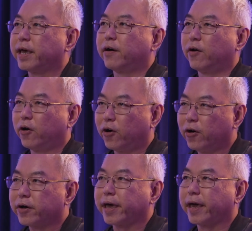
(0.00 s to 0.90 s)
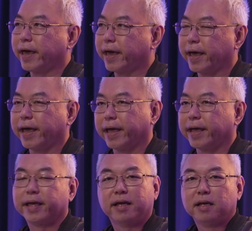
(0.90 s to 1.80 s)

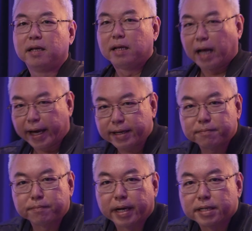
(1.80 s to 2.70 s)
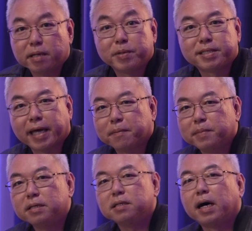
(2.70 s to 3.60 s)
Okay. Hi, my name is
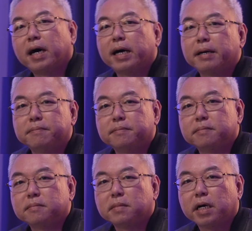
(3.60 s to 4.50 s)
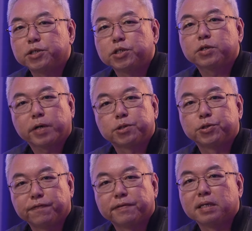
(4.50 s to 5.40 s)
Ekman. I am actually quite
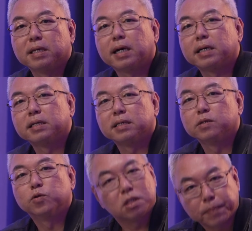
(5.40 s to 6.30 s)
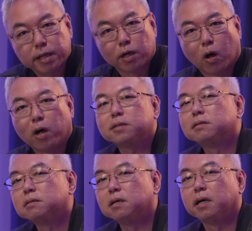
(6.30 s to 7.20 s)
thrifty. I don't spend a lot,
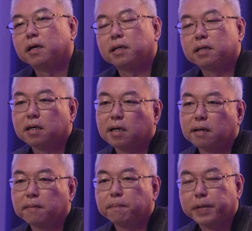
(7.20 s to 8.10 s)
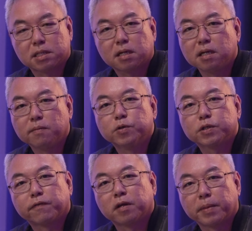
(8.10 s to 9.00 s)
and basically most
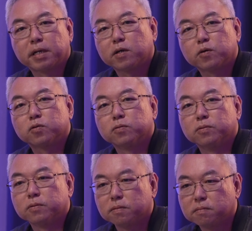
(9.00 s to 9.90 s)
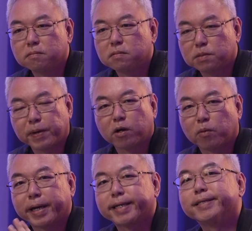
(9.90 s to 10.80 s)
of the money go to spend
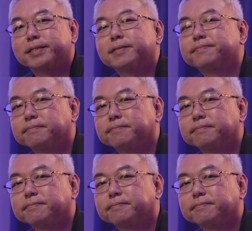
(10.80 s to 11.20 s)
on my kids.